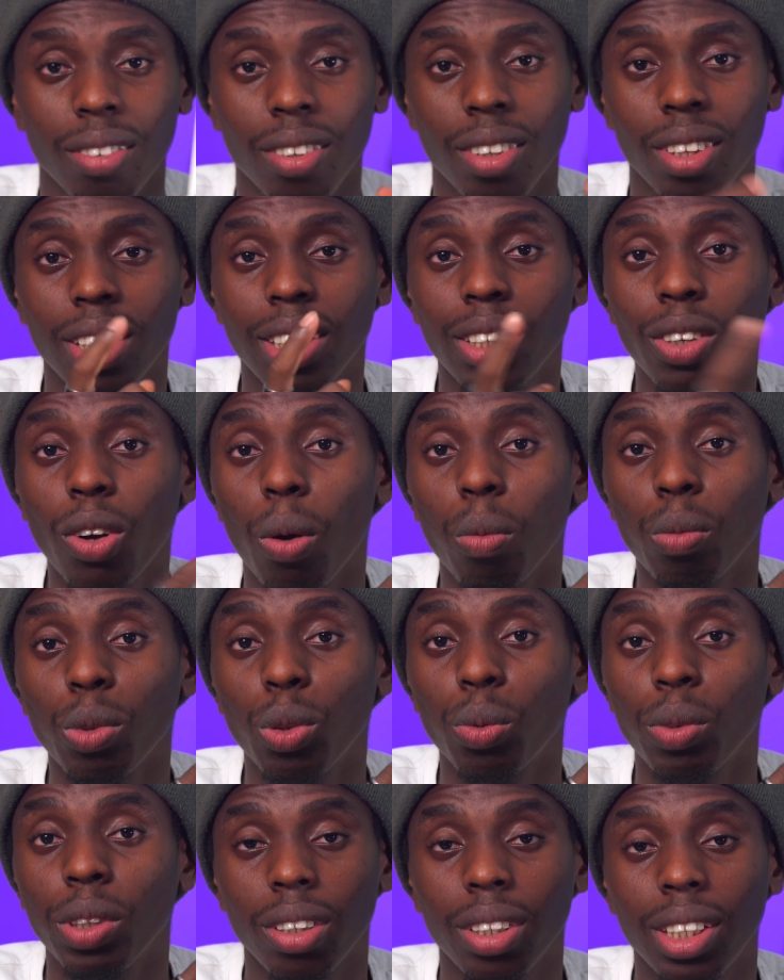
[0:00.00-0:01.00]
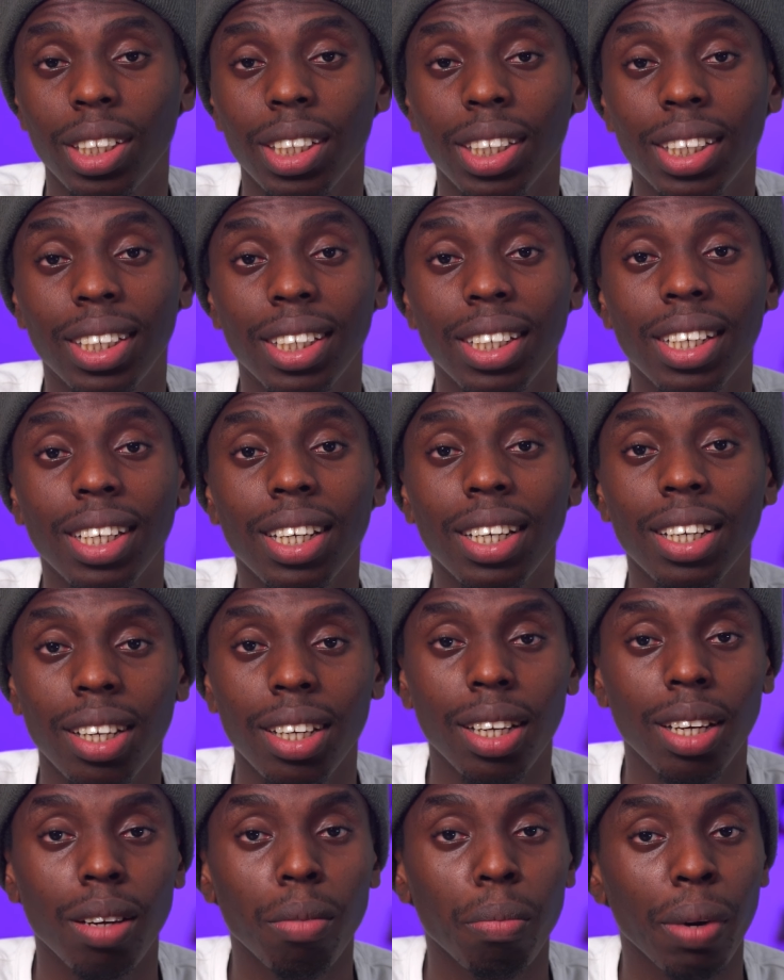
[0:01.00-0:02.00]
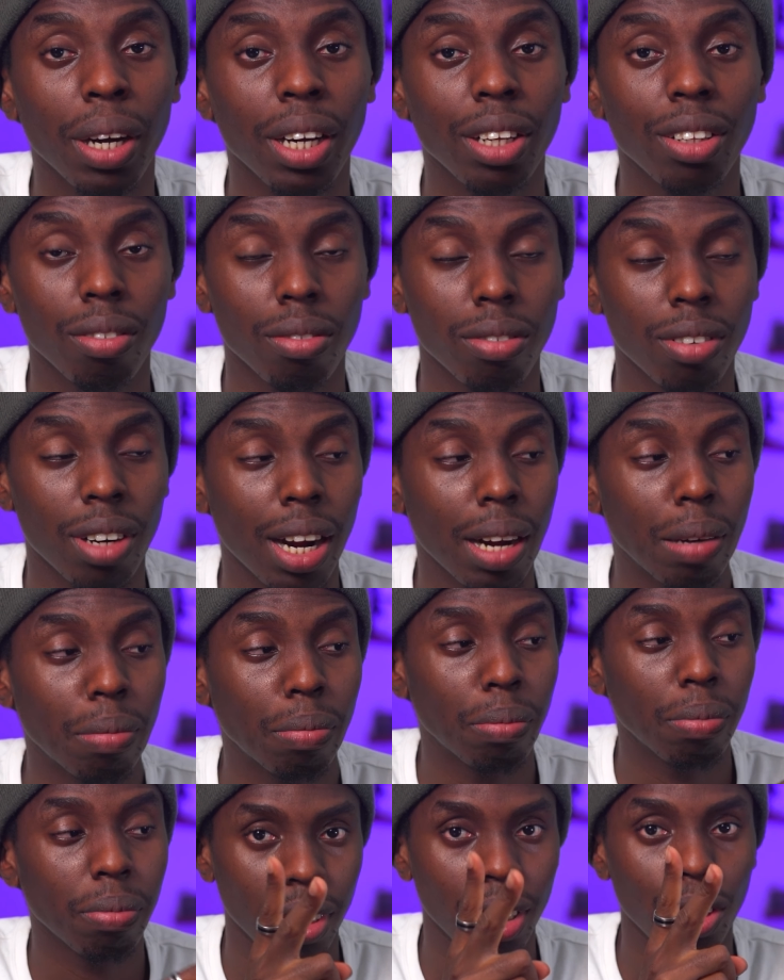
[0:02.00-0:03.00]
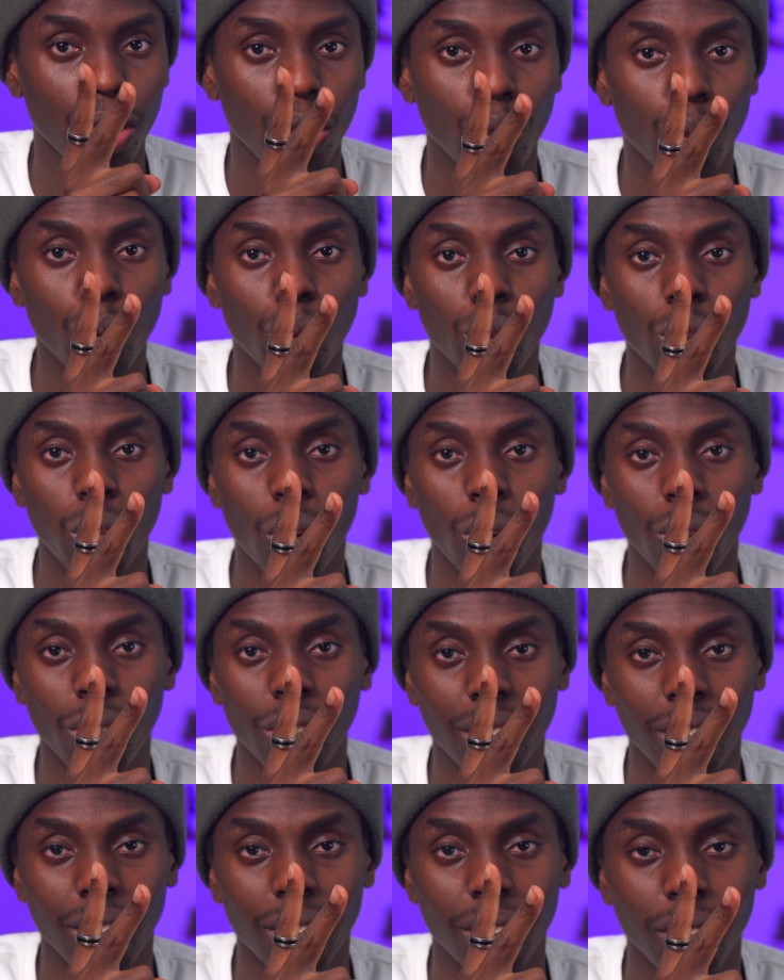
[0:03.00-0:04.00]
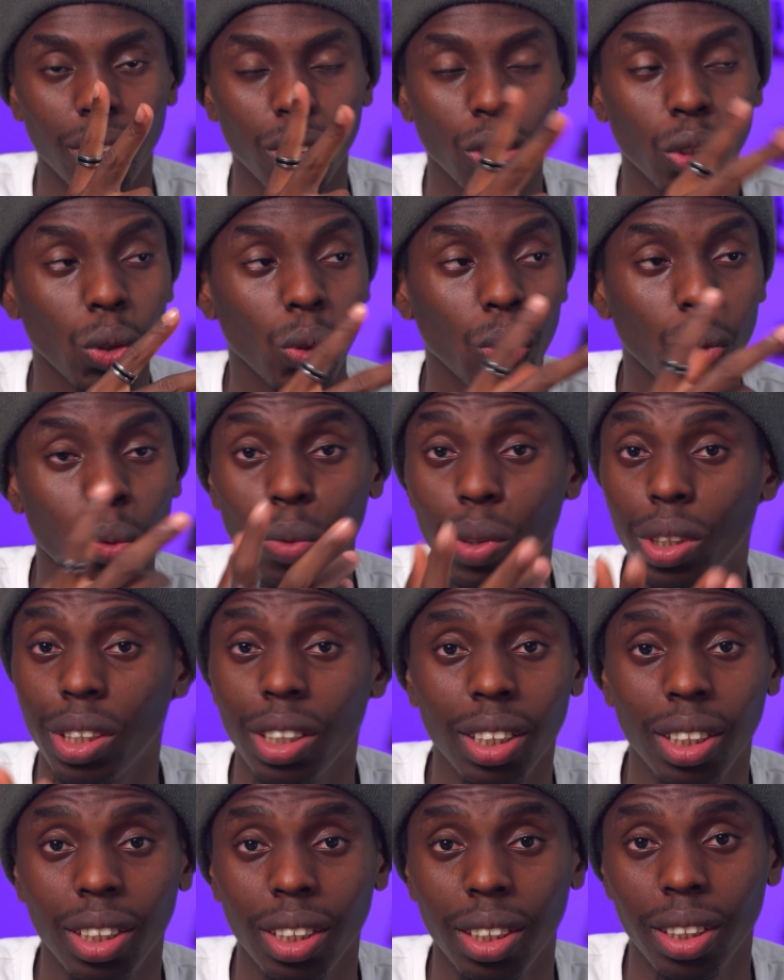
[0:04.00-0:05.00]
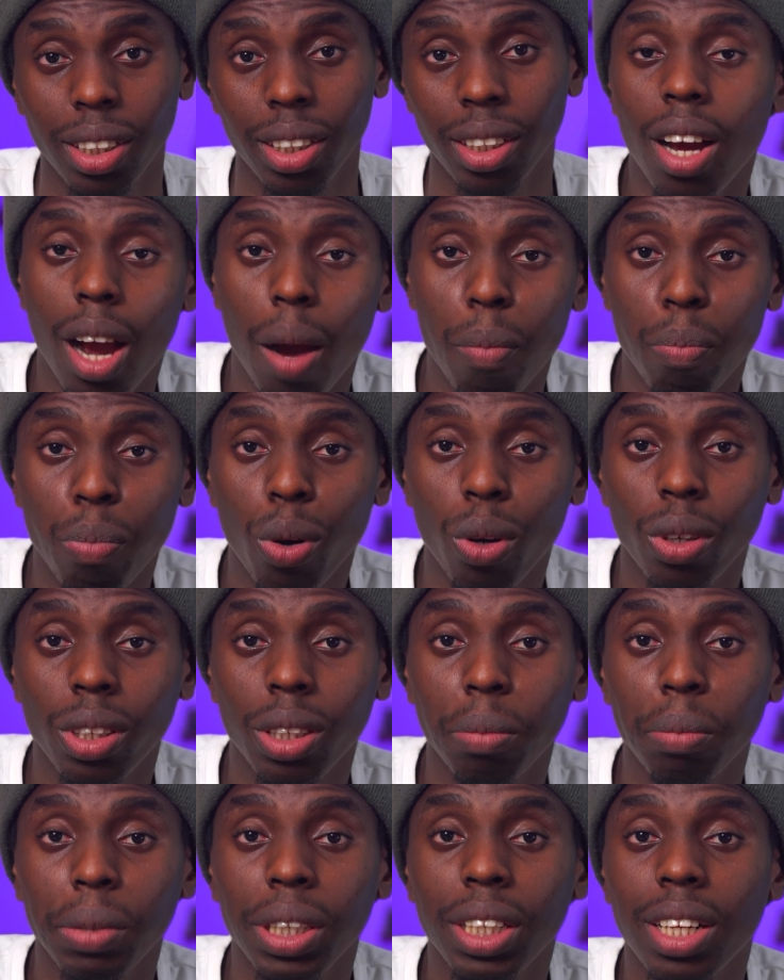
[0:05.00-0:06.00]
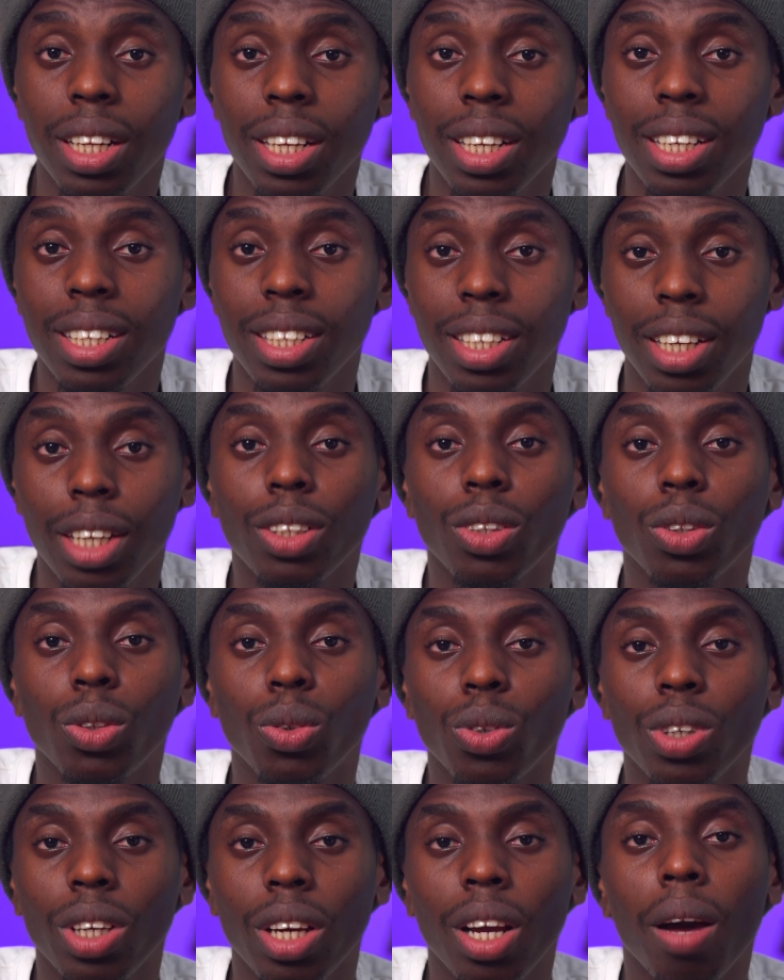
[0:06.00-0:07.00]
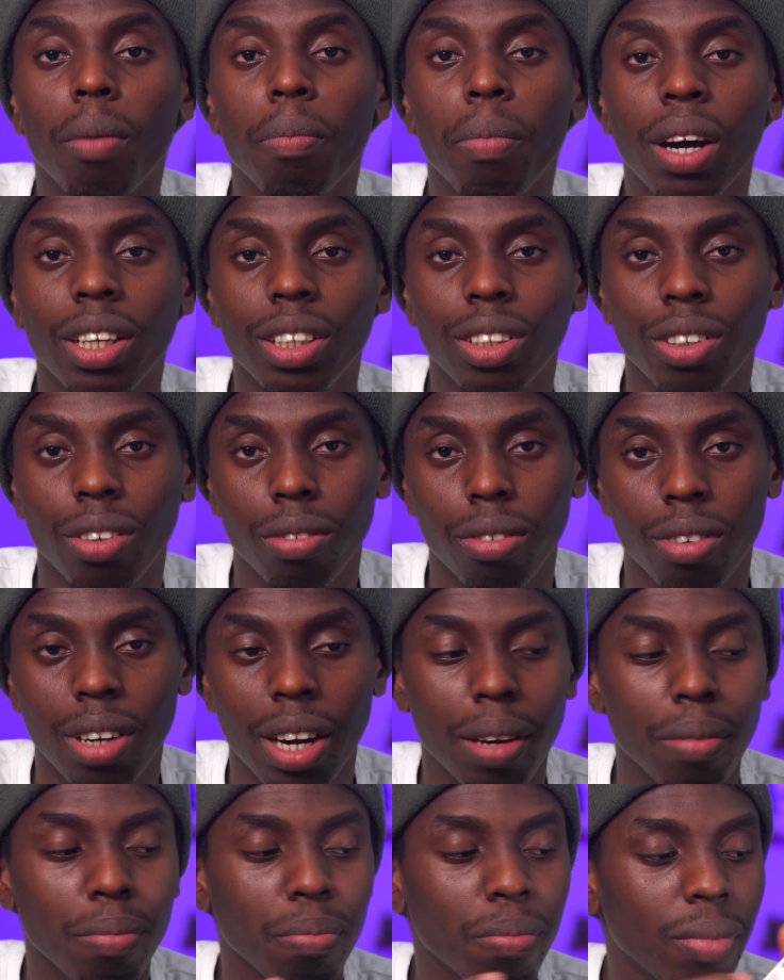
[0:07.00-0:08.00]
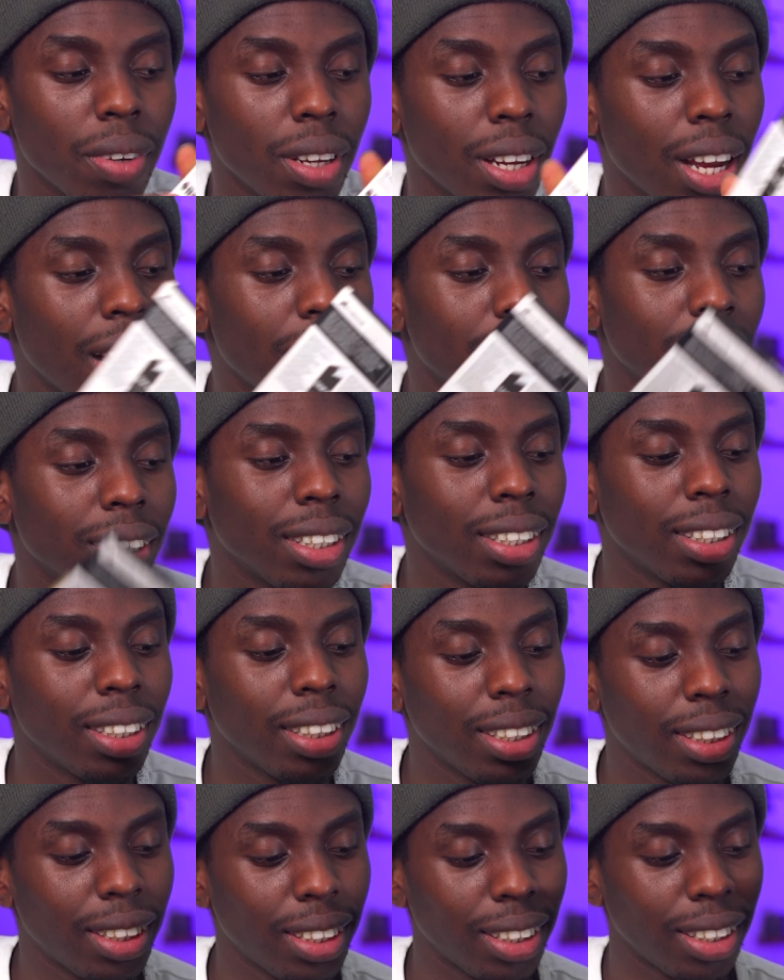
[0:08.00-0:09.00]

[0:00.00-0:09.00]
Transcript: This comes with 16GB of RAM in 2 slots, so which is approximately 32GB of RAM. And